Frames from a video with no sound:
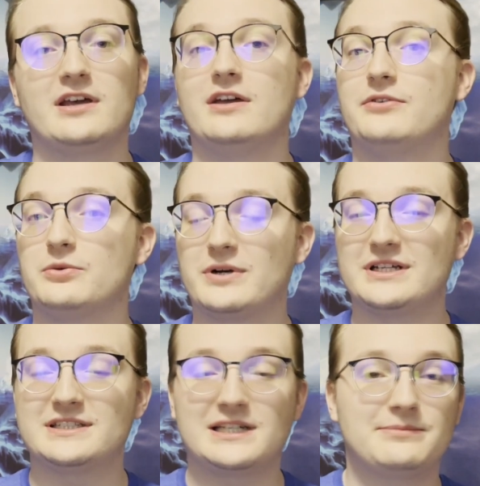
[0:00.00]
If you want to
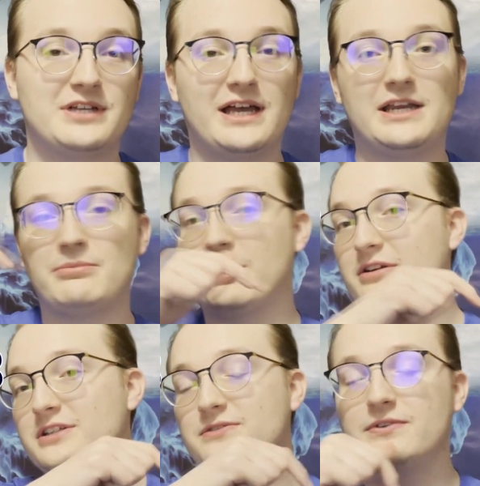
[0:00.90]
skip to any part
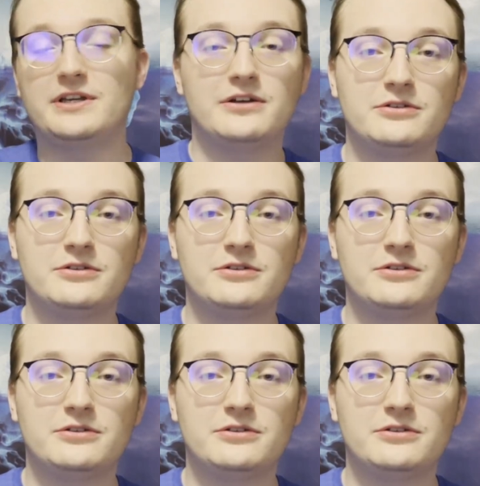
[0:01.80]
in this video,